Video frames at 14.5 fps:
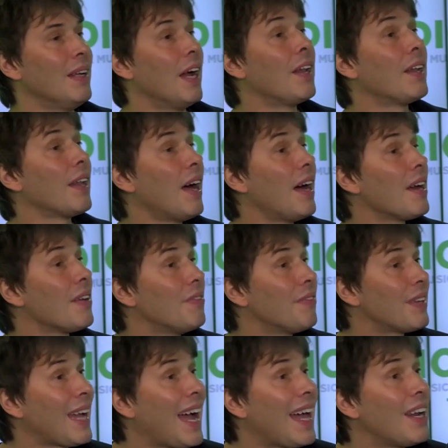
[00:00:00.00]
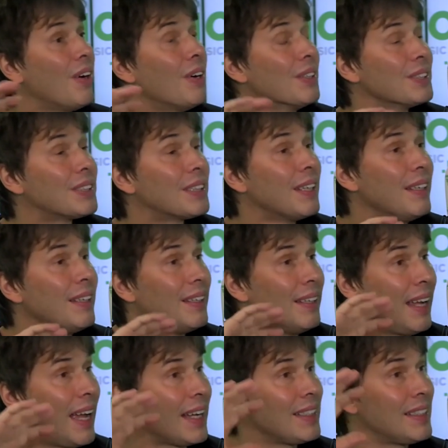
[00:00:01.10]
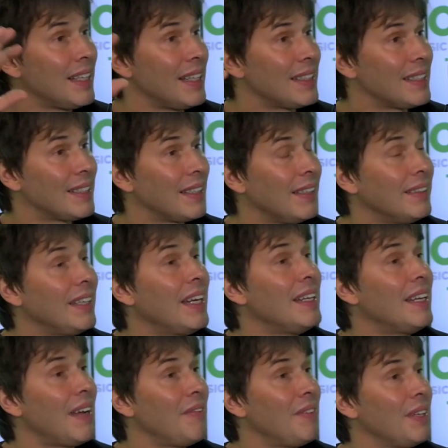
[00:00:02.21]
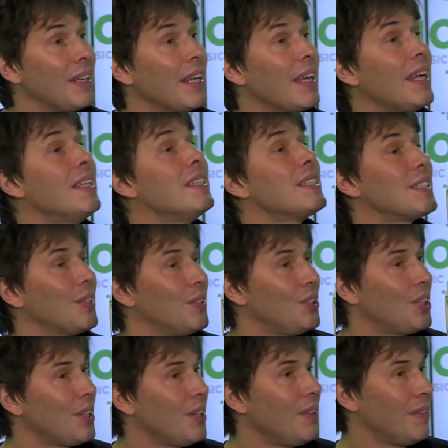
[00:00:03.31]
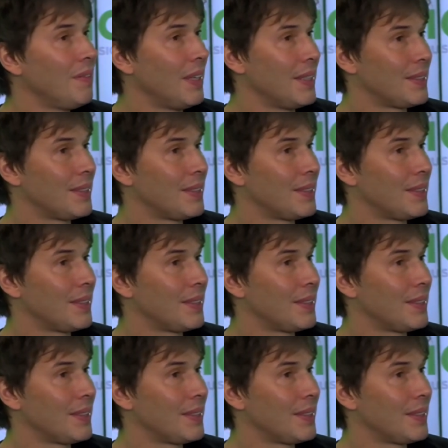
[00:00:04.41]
Beautiful. And life cannot exist indefinitely in such a universe.